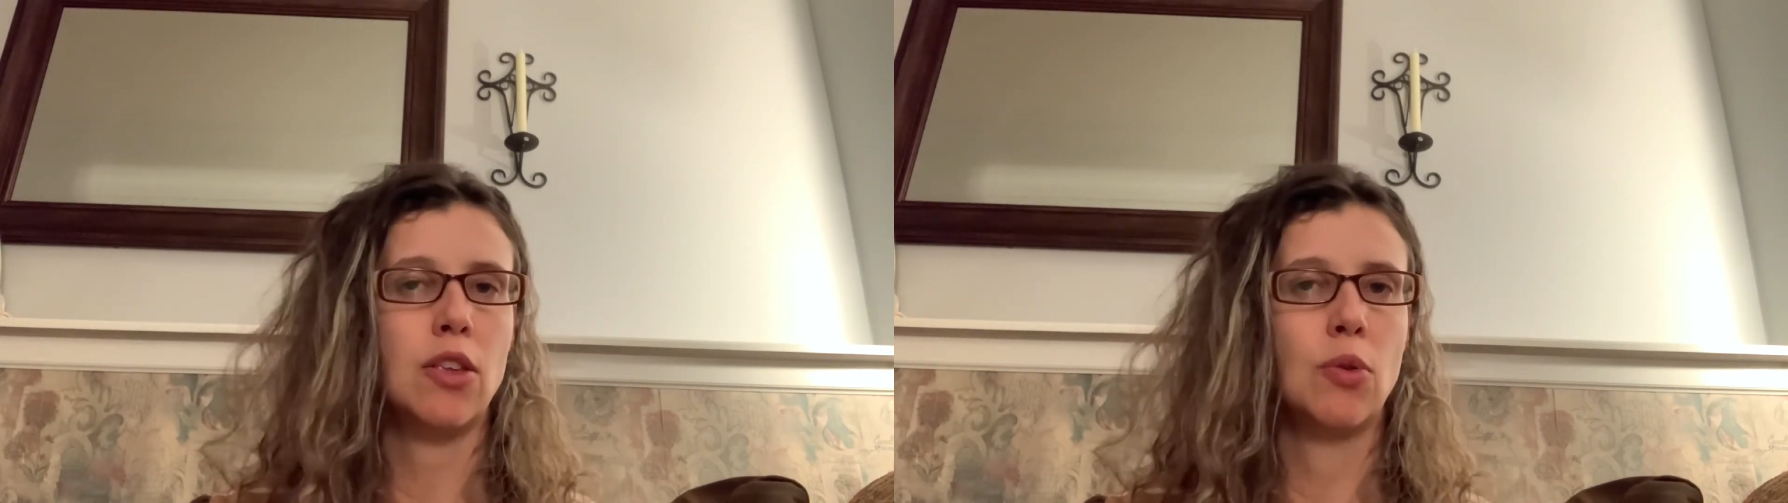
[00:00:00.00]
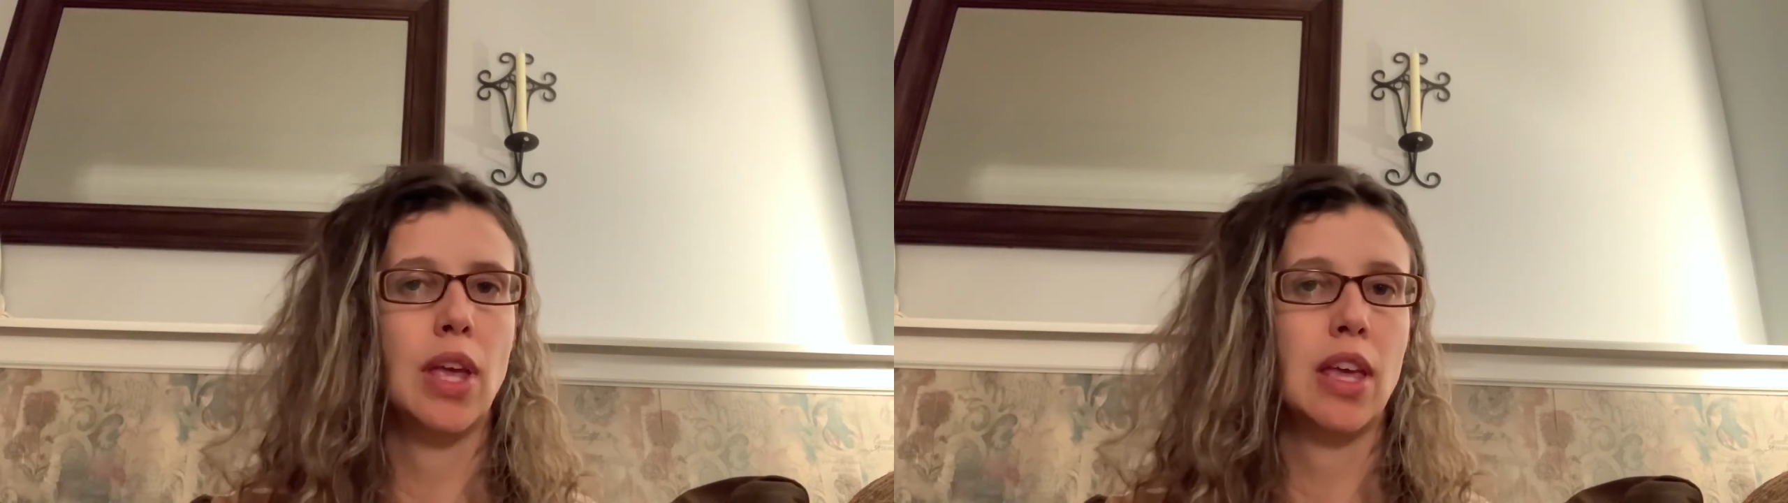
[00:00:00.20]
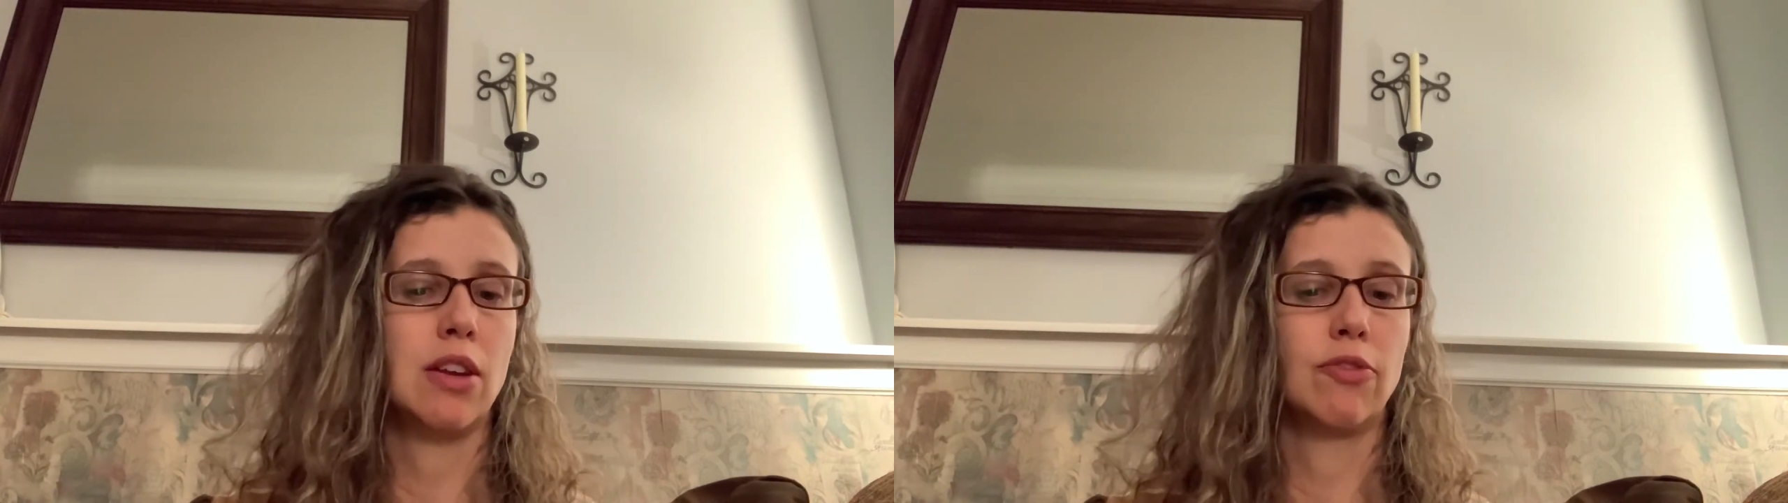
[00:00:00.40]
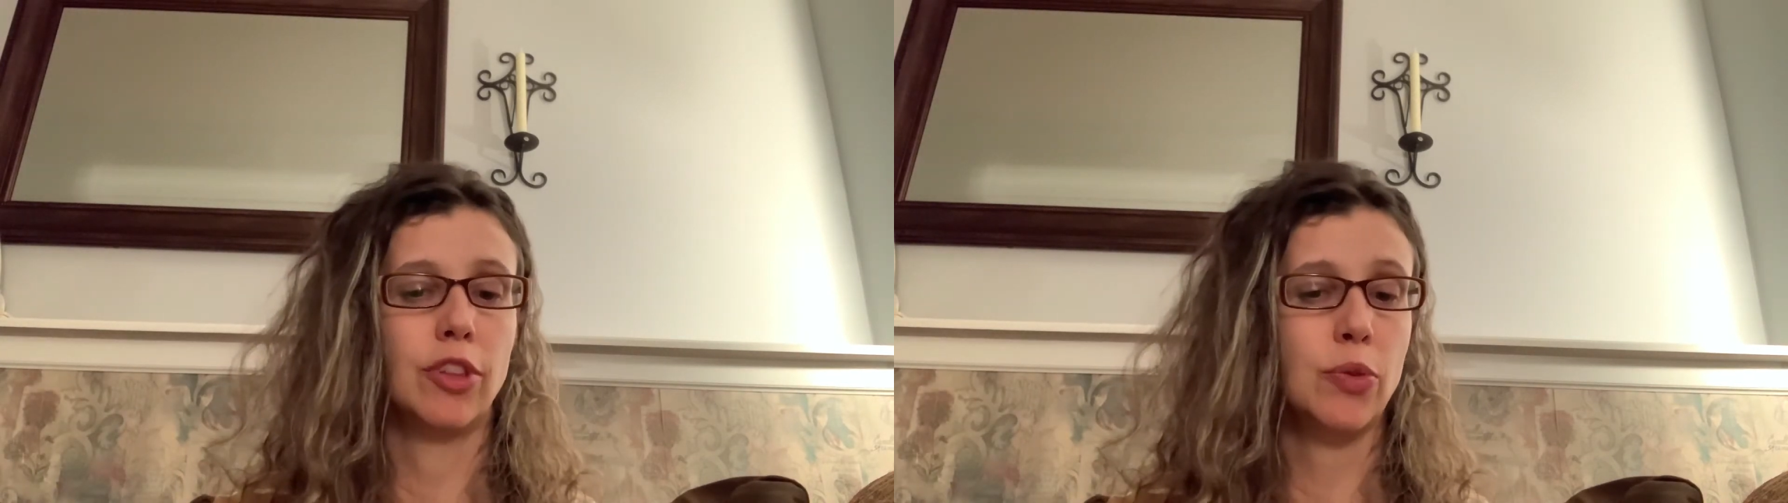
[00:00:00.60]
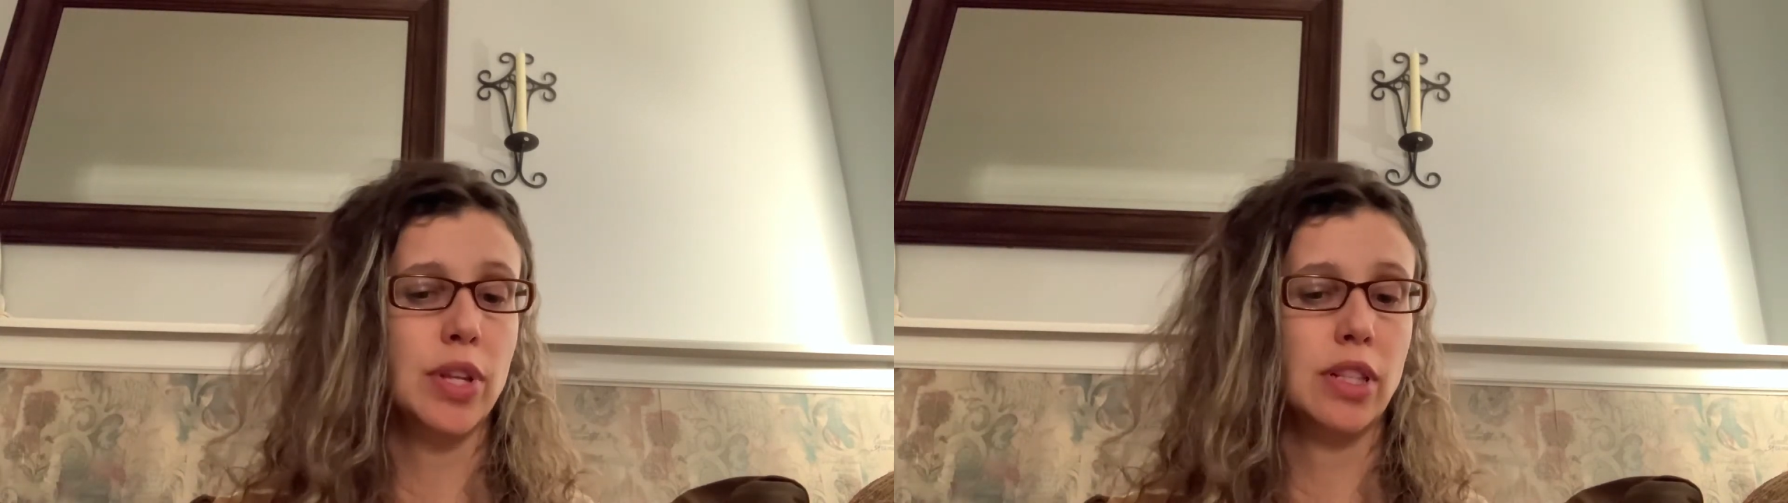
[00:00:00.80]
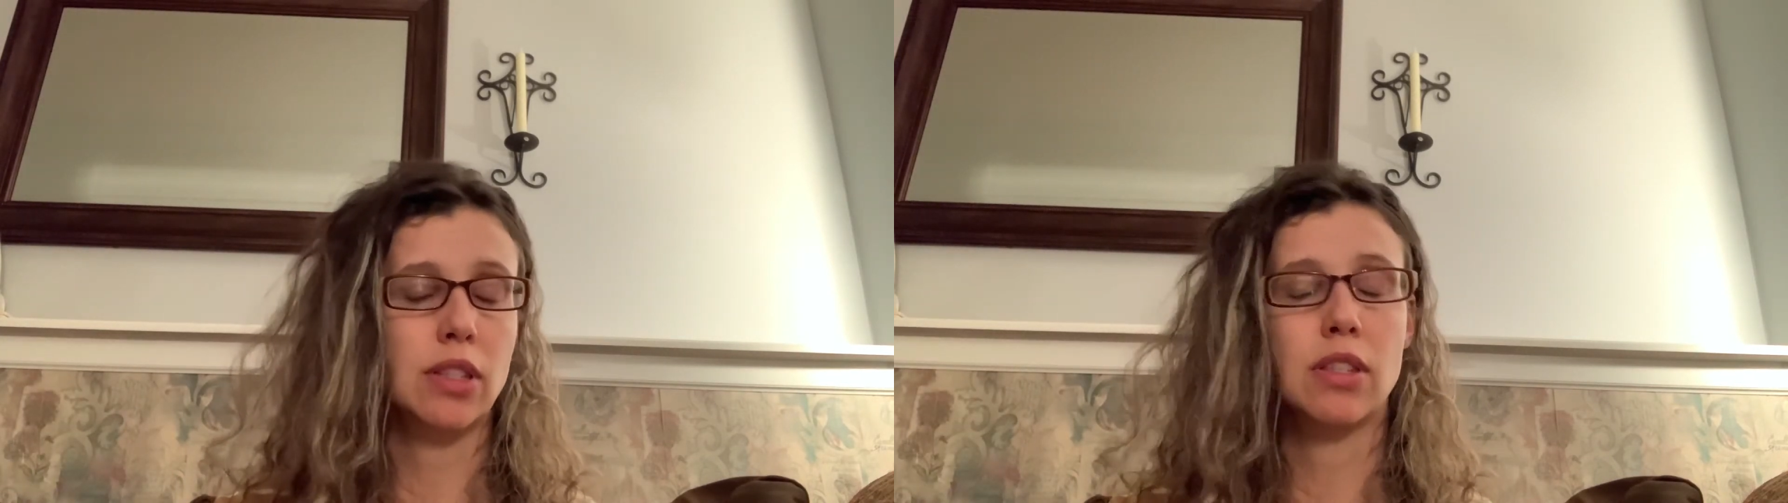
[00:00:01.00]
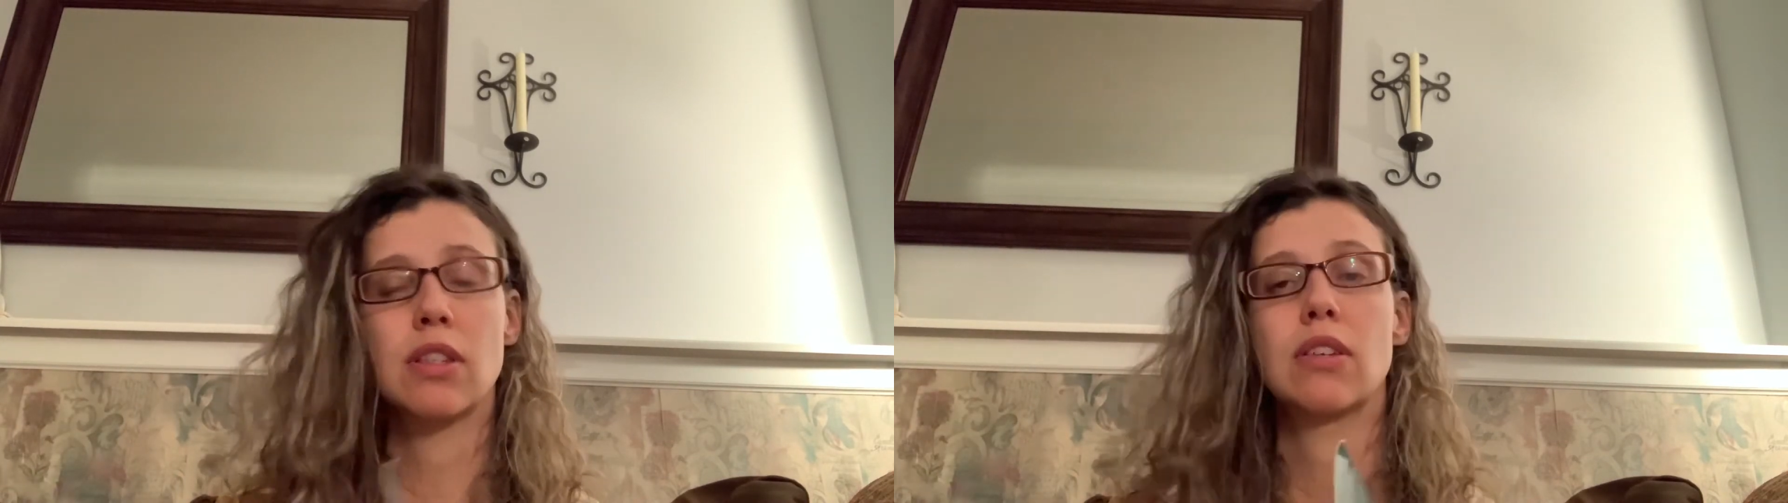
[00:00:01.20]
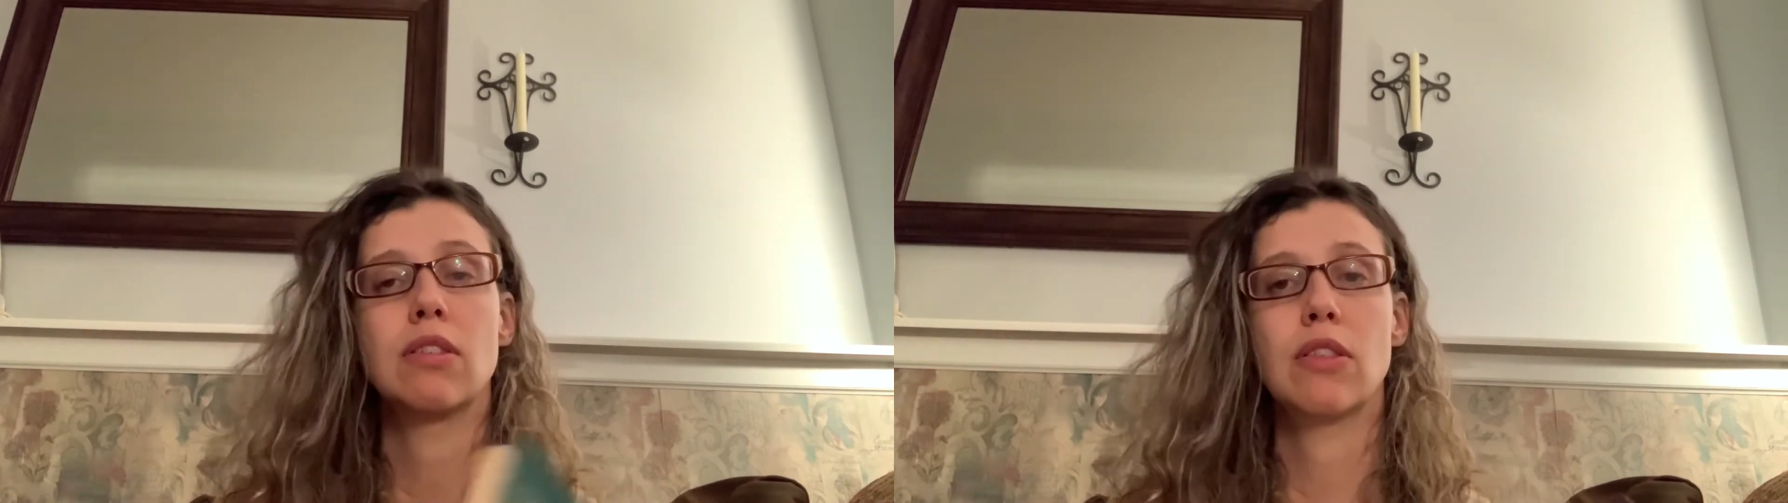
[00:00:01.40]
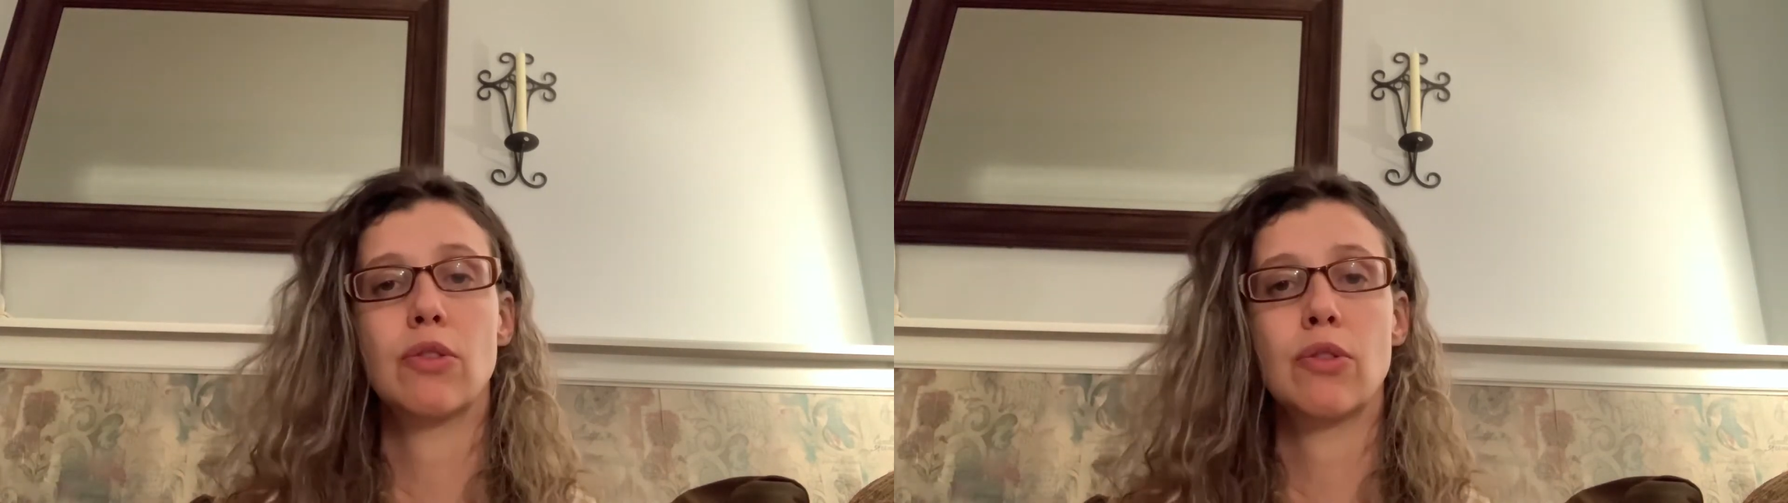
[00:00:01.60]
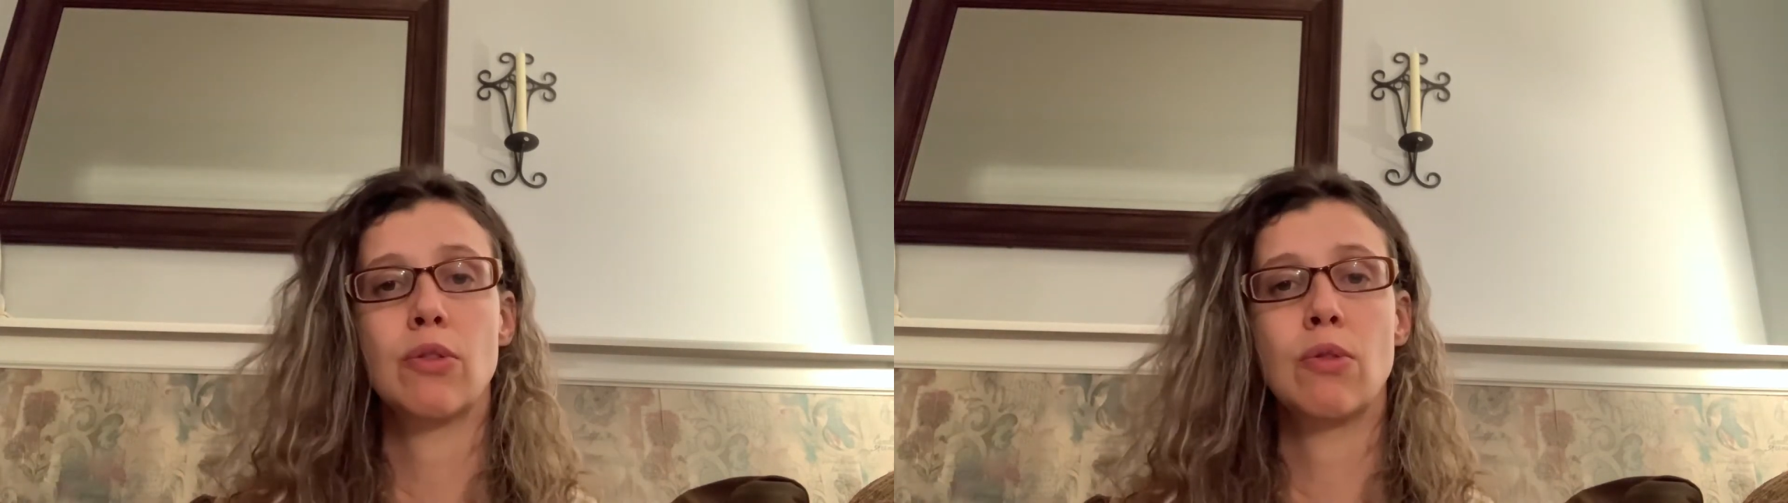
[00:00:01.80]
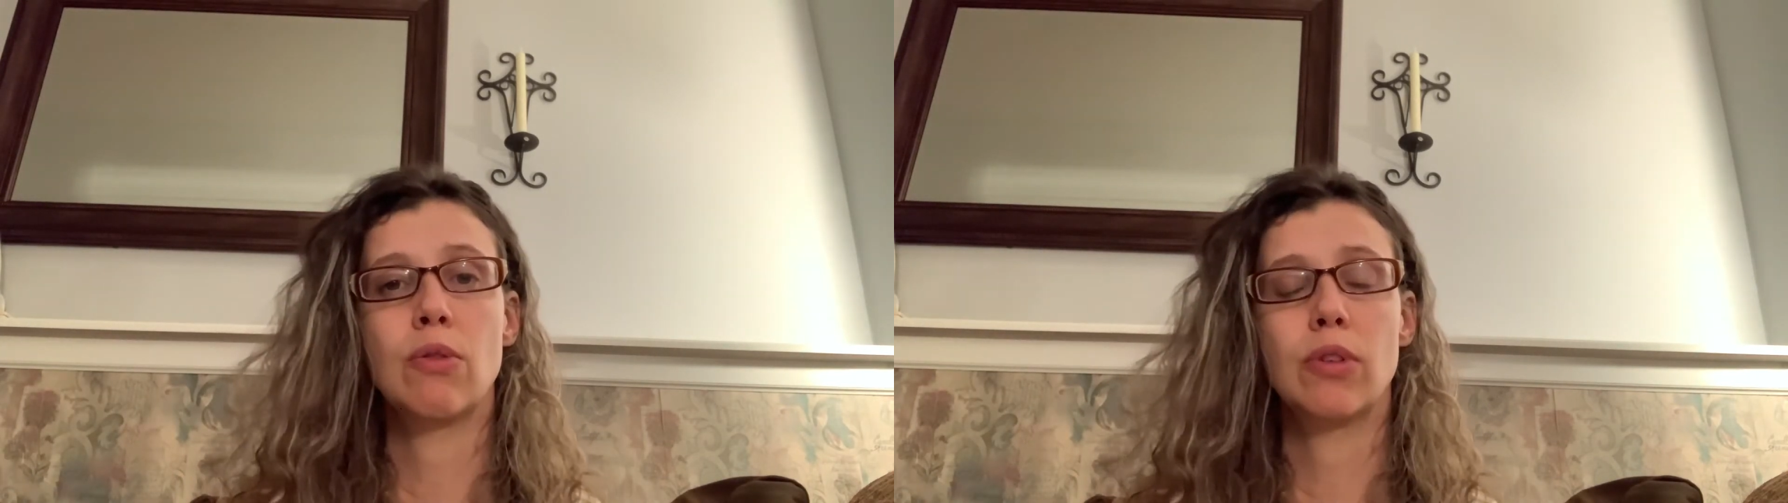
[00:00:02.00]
you can influence through